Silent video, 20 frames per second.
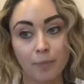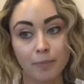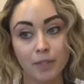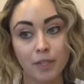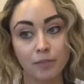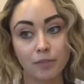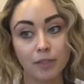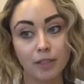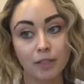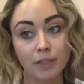
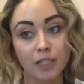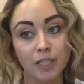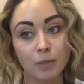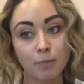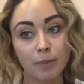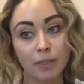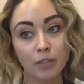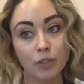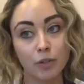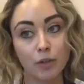Definitely
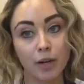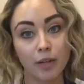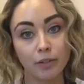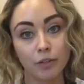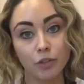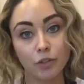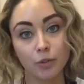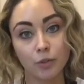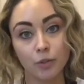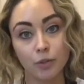speak to other
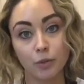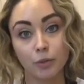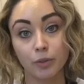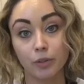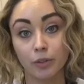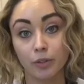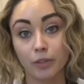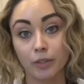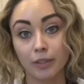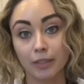students who are
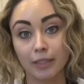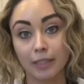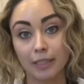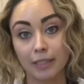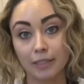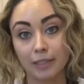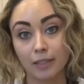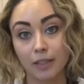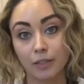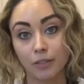currently
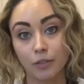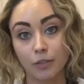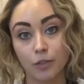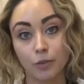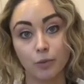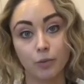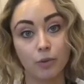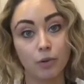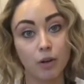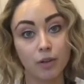in the dental
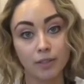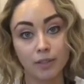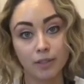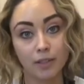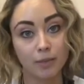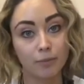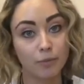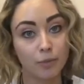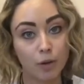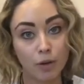school, contact
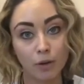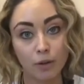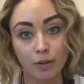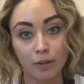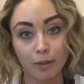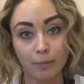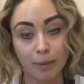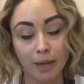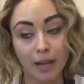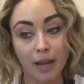them, call
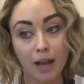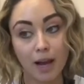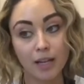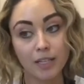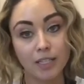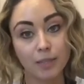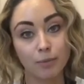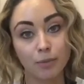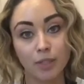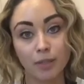them,
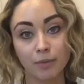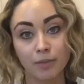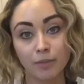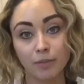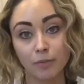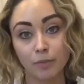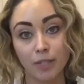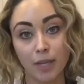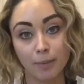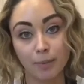ask them what
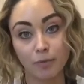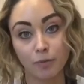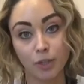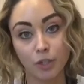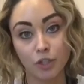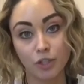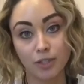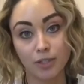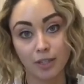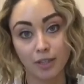type of
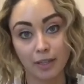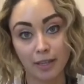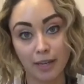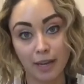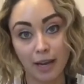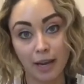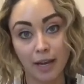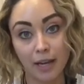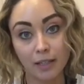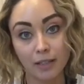questions that they
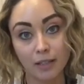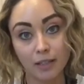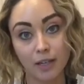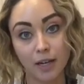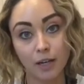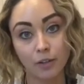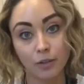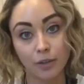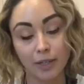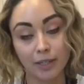had and
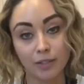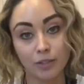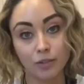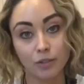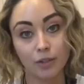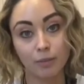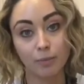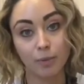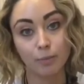how to answer them